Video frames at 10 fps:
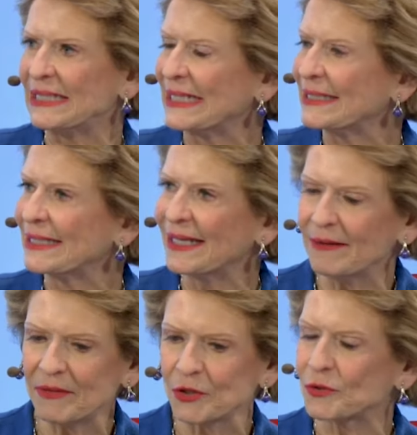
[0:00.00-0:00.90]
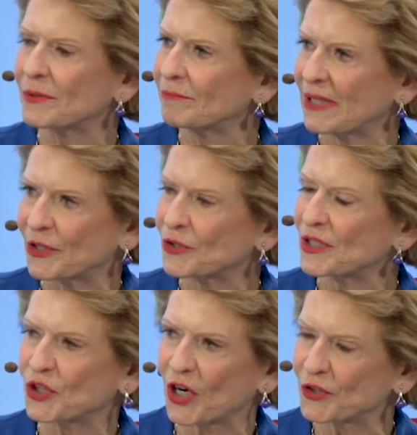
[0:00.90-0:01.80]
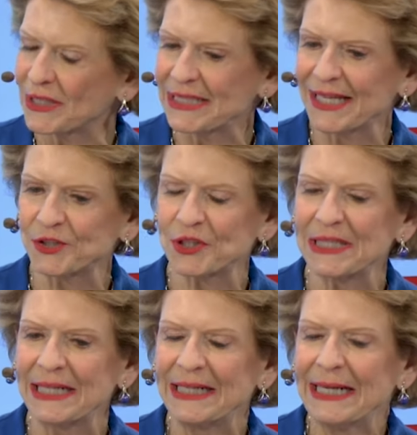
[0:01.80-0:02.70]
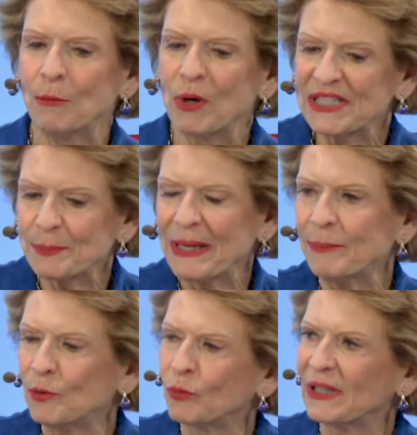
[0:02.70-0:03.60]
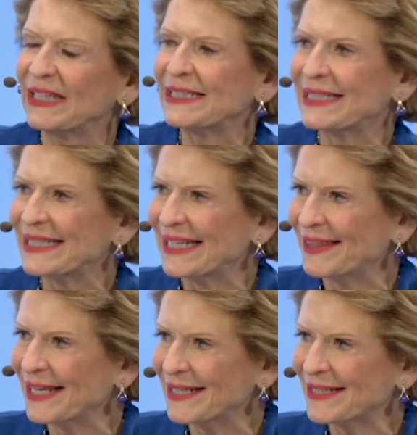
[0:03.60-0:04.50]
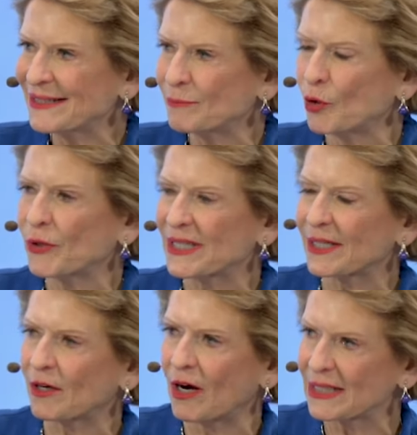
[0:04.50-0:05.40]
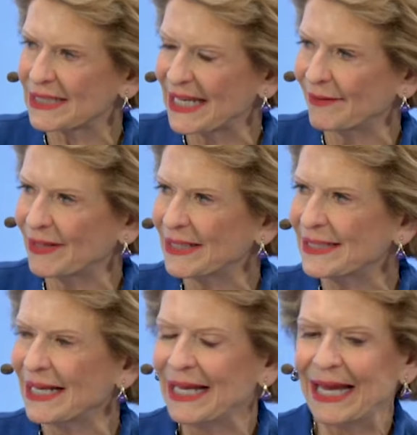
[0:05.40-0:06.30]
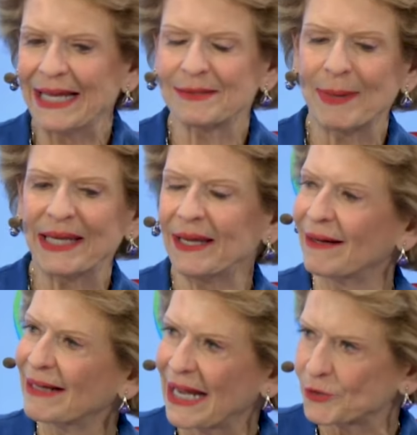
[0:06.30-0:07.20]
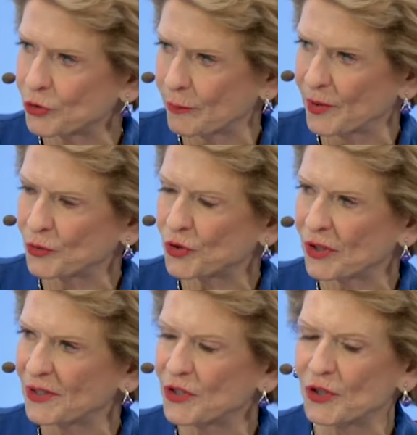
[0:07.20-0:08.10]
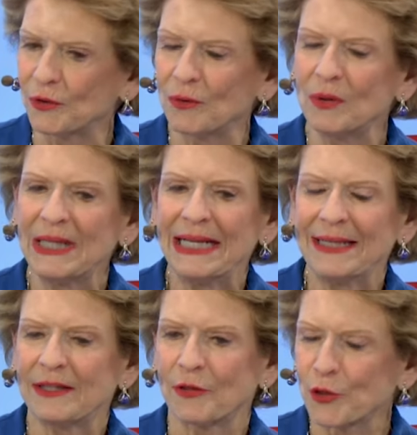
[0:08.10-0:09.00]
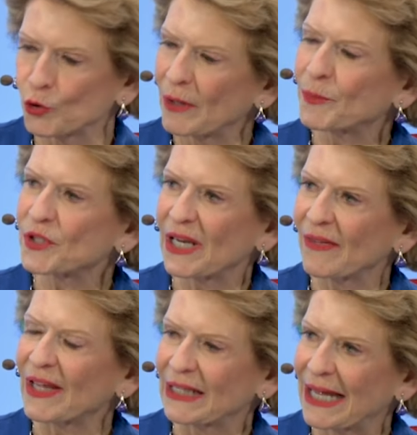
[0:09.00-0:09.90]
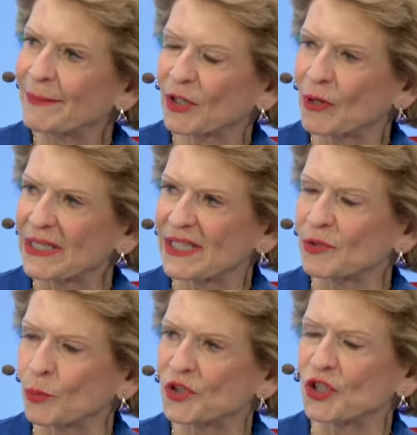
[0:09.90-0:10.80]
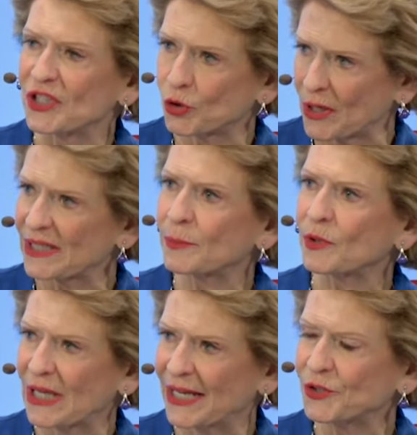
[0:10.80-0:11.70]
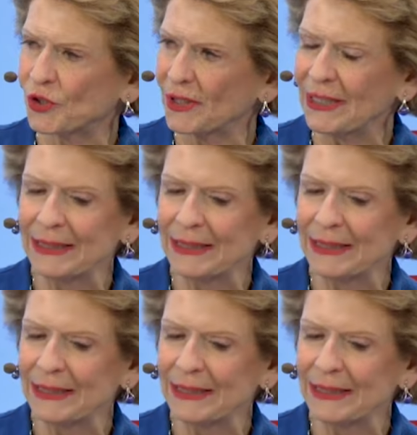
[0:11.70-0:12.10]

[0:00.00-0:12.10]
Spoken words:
D.C., there's charging stations. Once people really see this, both as a cost savings, as making a contribution to the 30% of the climate crisis, which is transportation,